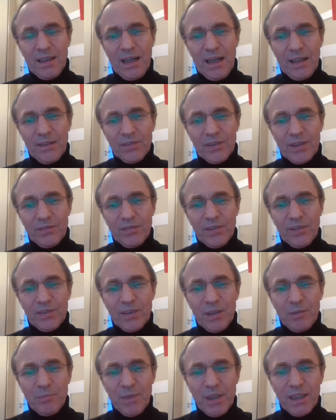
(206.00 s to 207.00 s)
After
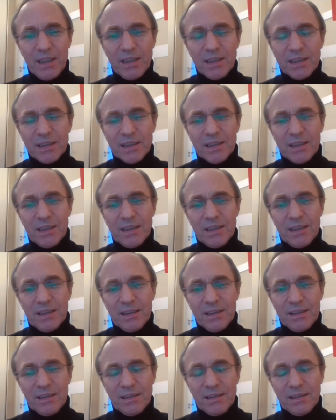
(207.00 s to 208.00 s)
15 minutes,
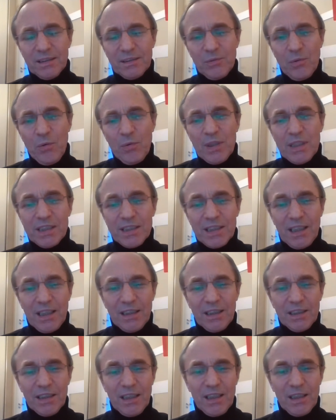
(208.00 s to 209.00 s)
we will
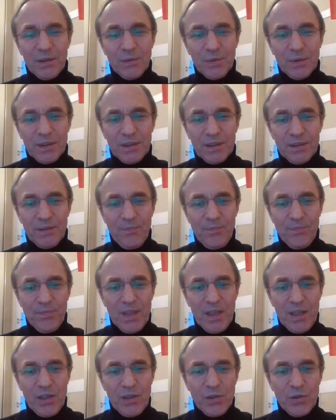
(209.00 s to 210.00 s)
start our
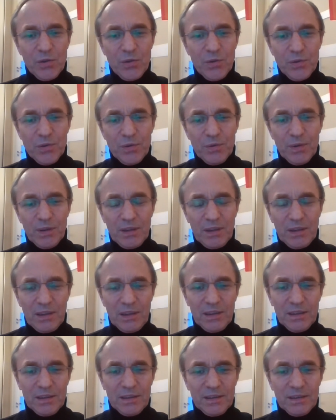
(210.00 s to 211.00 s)

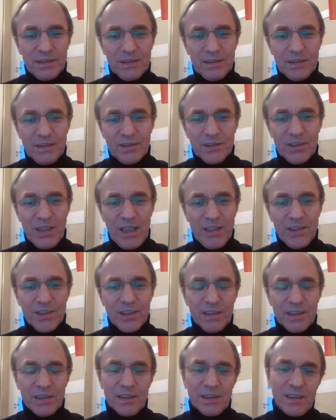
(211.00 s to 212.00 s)
usual
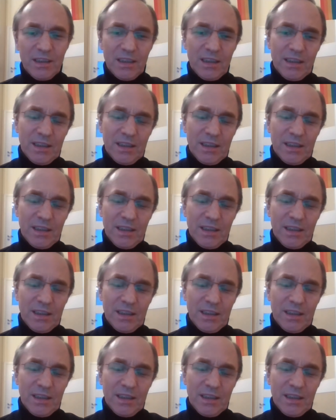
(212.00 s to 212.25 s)
session,